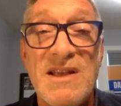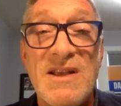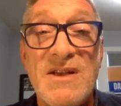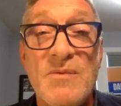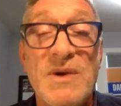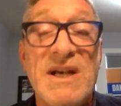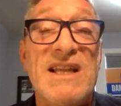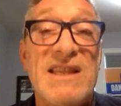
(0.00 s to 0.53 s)

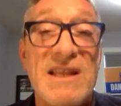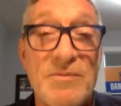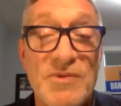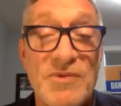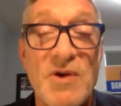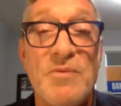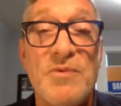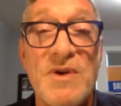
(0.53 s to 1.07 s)
We need the
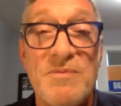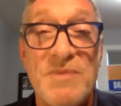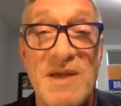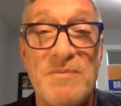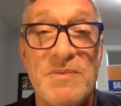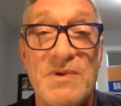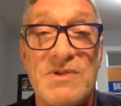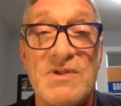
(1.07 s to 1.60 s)
appropriate
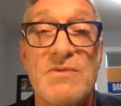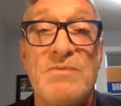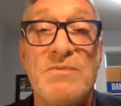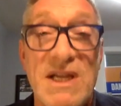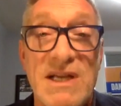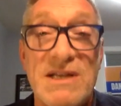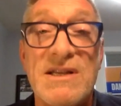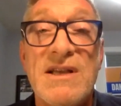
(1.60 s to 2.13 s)
people to
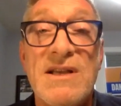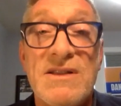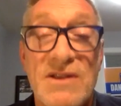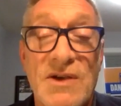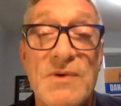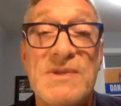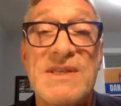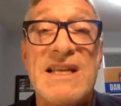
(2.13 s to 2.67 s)
meet
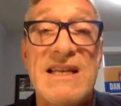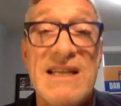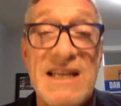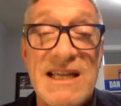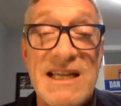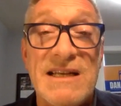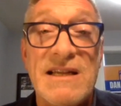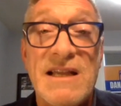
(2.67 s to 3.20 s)
those in
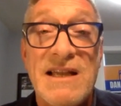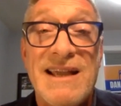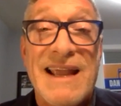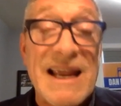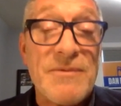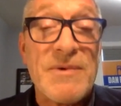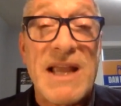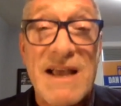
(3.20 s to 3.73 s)
need.
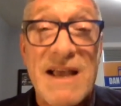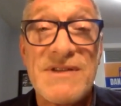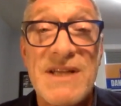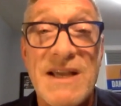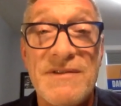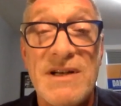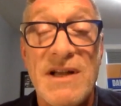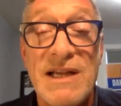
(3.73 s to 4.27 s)
And we have to
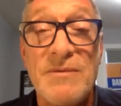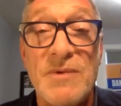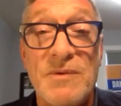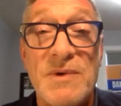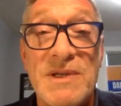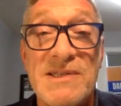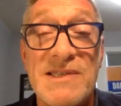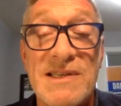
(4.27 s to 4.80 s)
have a
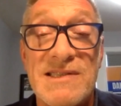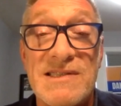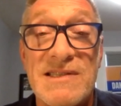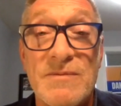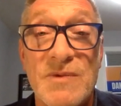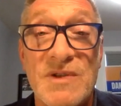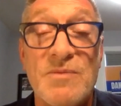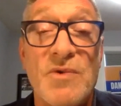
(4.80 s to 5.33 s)
911
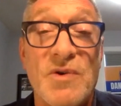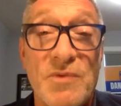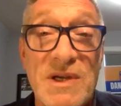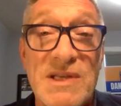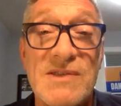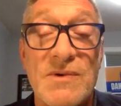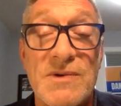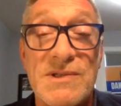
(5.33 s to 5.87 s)
system with more
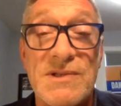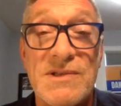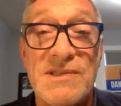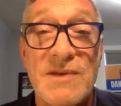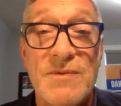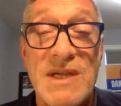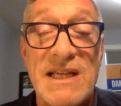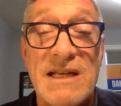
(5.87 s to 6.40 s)
resources
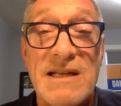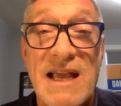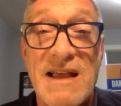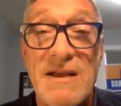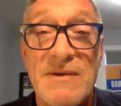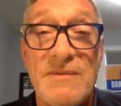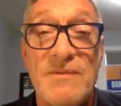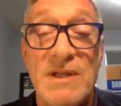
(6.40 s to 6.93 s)
so we can
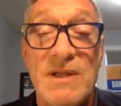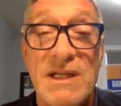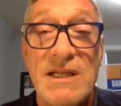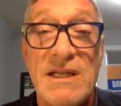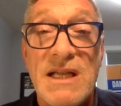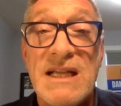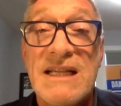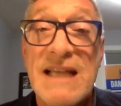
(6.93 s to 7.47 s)

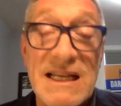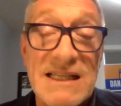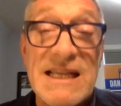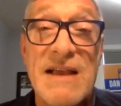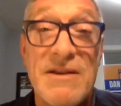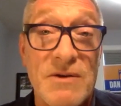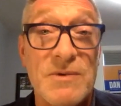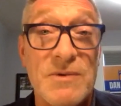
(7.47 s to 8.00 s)
really cut
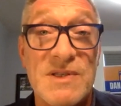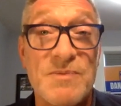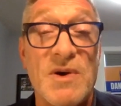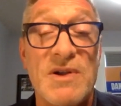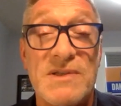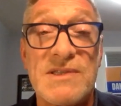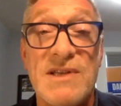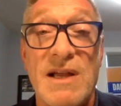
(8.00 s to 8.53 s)
down our
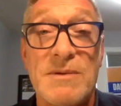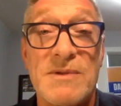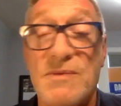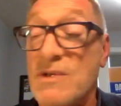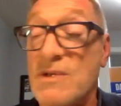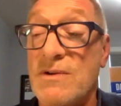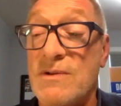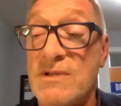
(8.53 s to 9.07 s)
response times,
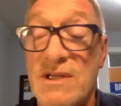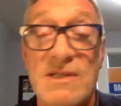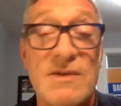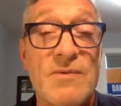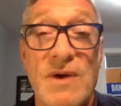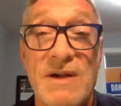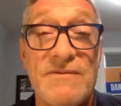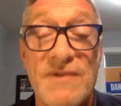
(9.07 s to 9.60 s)
which are
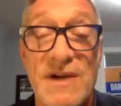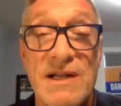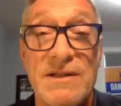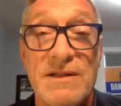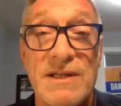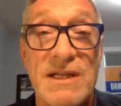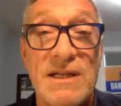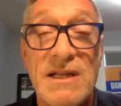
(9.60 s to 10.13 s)
just, quite
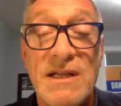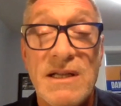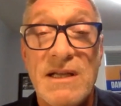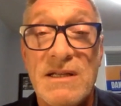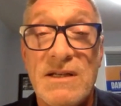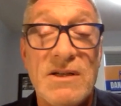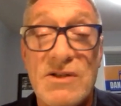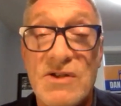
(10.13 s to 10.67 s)
frankly,
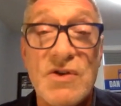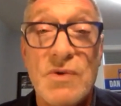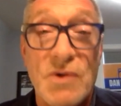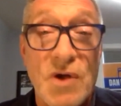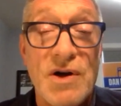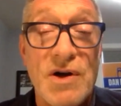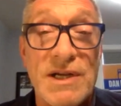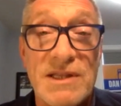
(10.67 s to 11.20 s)
too
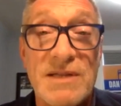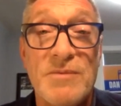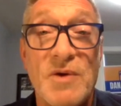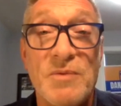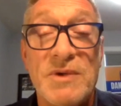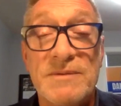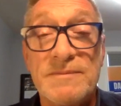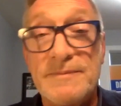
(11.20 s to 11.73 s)
long at the moment.